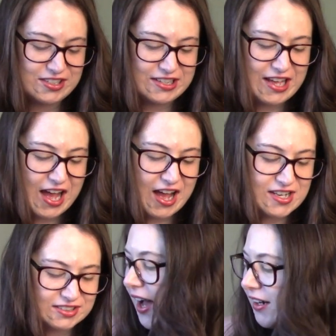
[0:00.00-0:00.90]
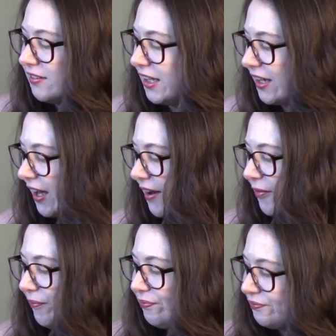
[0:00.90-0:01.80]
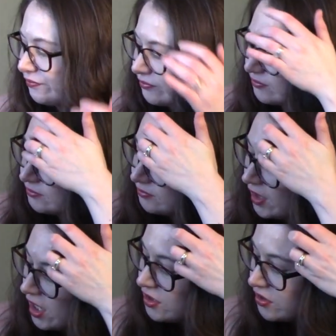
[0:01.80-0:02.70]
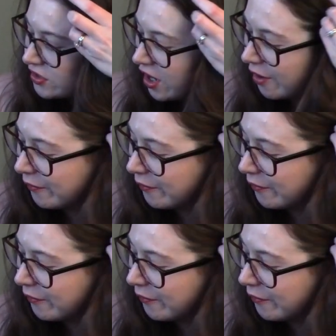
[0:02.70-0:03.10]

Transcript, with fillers: yeah, I don't like it. So,